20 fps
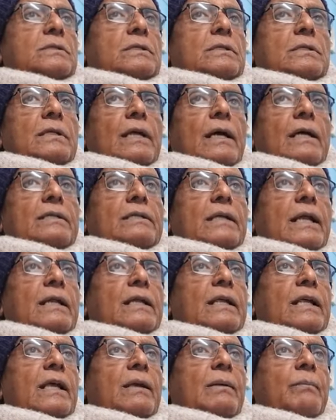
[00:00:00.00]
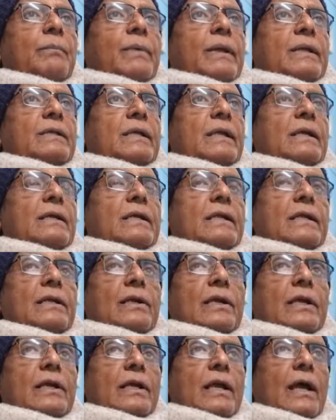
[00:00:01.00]
the sulky patient
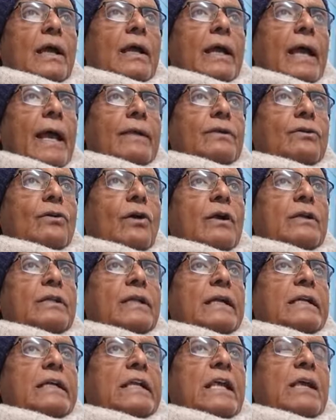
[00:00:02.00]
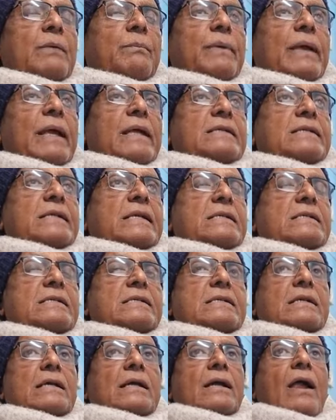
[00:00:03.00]
has got the deep
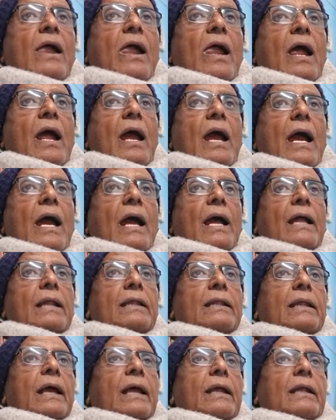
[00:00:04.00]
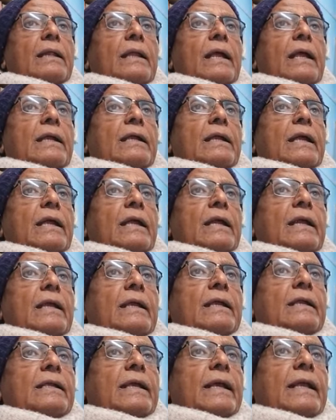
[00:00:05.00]
essence, and
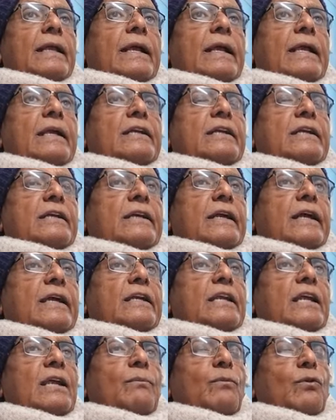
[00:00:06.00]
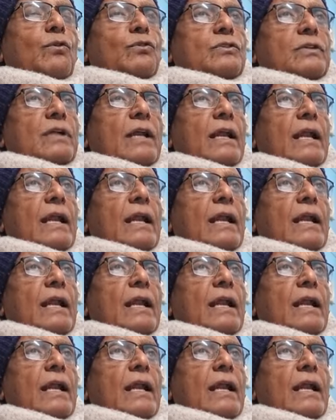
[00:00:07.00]
it is an intricate emotional